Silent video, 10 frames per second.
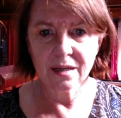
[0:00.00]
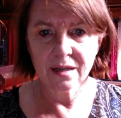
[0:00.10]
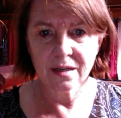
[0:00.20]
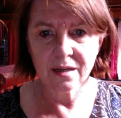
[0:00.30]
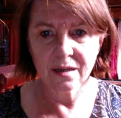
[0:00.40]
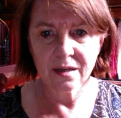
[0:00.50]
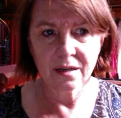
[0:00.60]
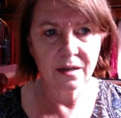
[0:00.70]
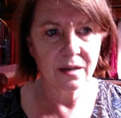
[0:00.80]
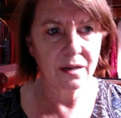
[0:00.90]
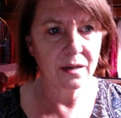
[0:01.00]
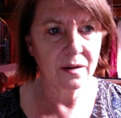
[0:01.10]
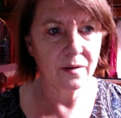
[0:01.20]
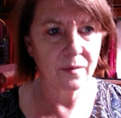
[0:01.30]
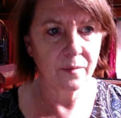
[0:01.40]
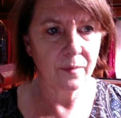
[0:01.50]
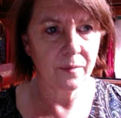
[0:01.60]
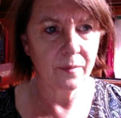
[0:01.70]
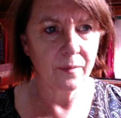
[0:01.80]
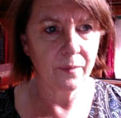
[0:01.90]

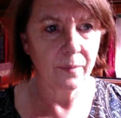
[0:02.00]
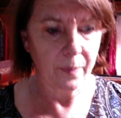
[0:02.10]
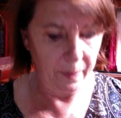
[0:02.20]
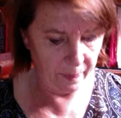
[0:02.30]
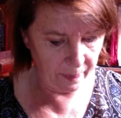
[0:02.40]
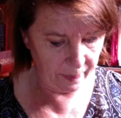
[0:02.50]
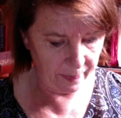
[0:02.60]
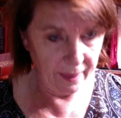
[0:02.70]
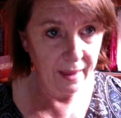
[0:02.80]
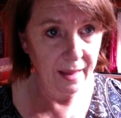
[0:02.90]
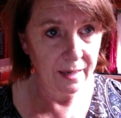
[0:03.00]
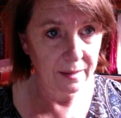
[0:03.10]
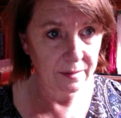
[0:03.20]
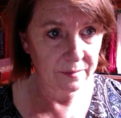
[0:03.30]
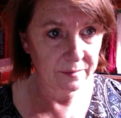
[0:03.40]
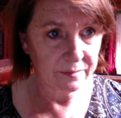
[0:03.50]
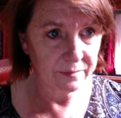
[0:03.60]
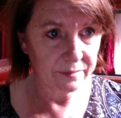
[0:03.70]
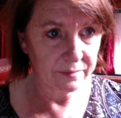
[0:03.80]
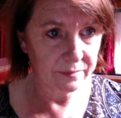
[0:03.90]

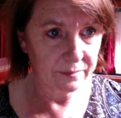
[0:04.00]
Nothing is said.